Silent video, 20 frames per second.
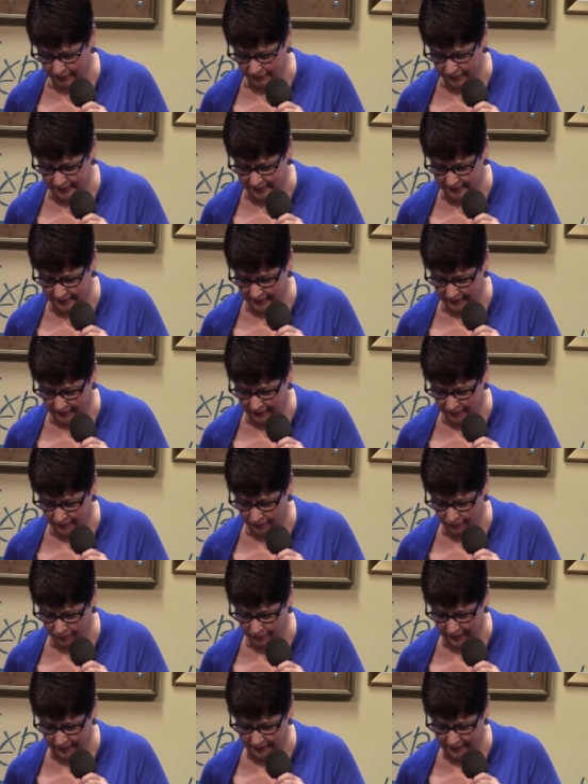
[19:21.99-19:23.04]
was
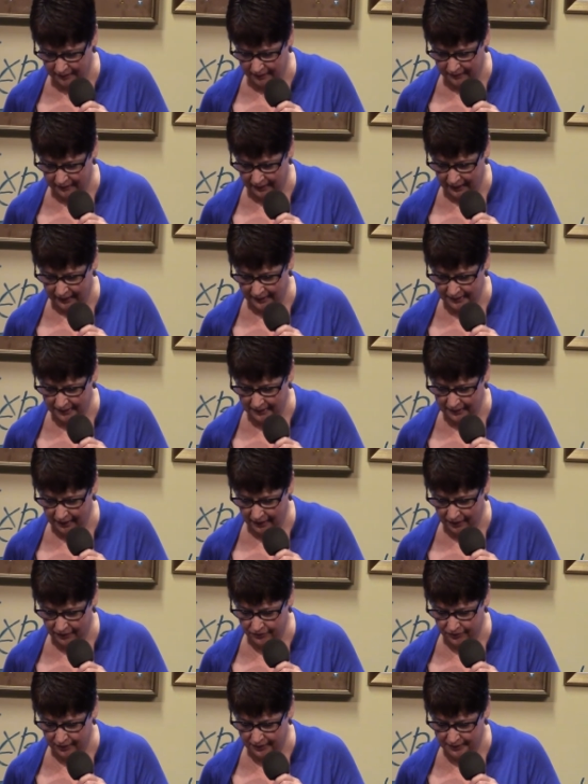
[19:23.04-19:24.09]
written in the
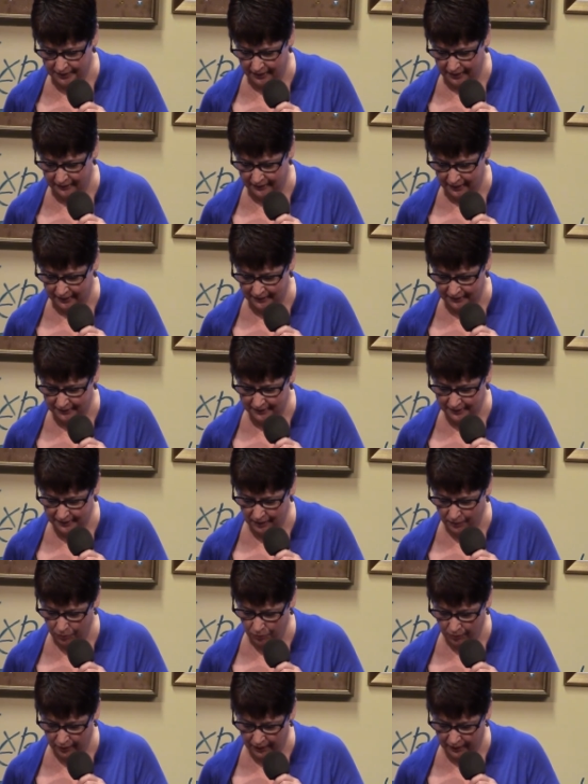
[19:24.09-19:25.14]
1800s, and then
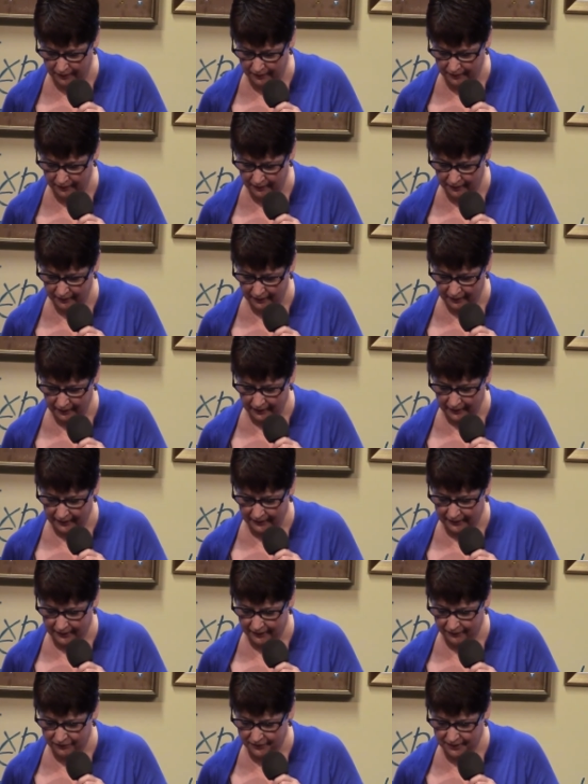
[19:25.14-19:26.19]
someone
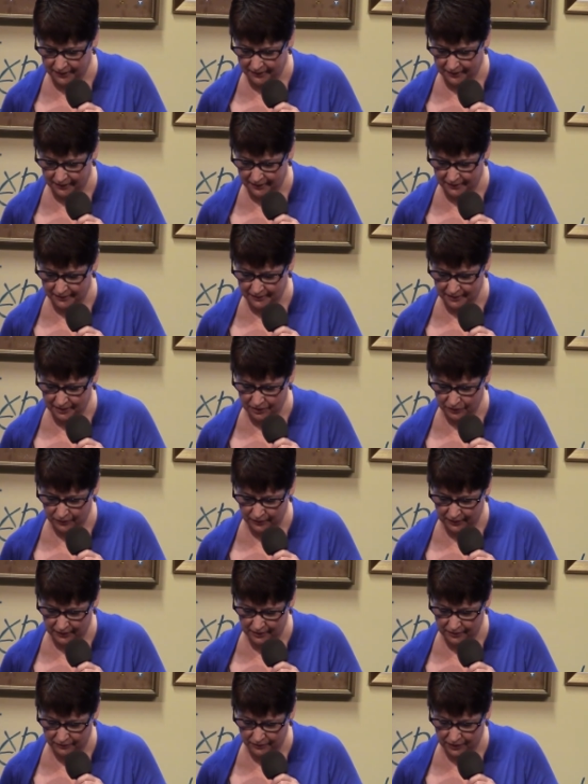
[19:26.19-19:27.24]
gifted this to an
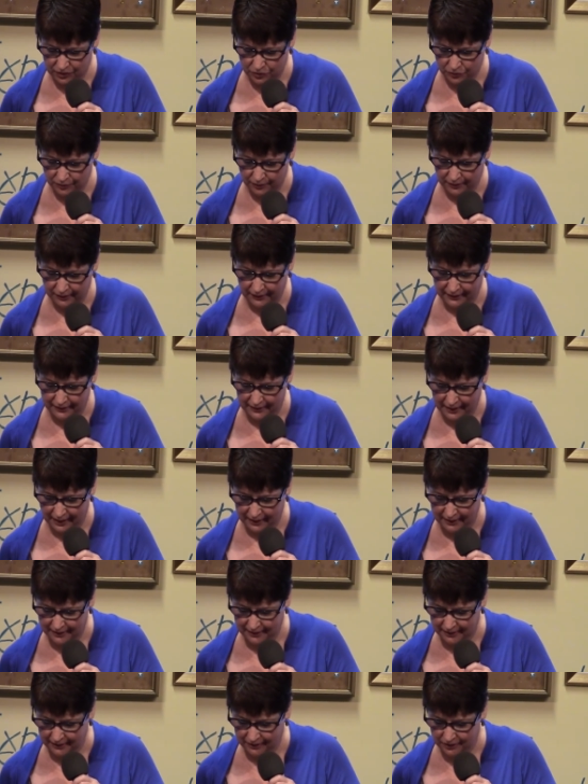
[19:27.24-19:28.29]
individual in
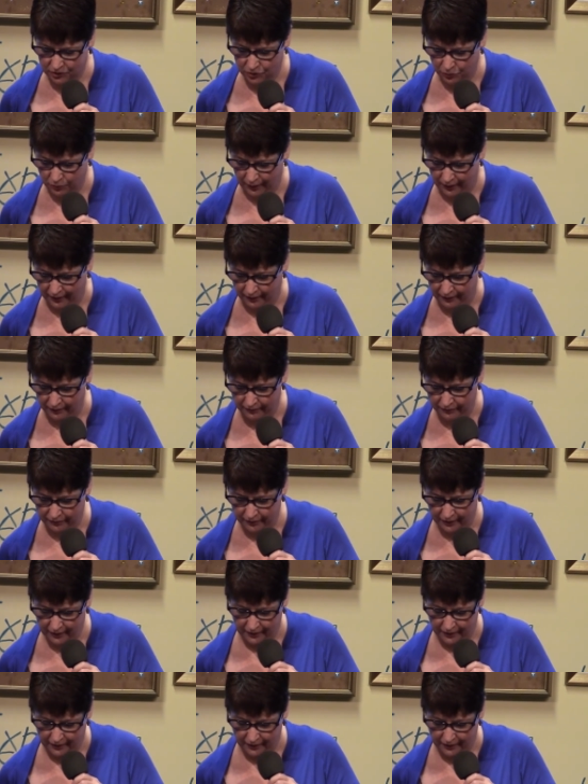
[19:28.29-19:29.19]
1912.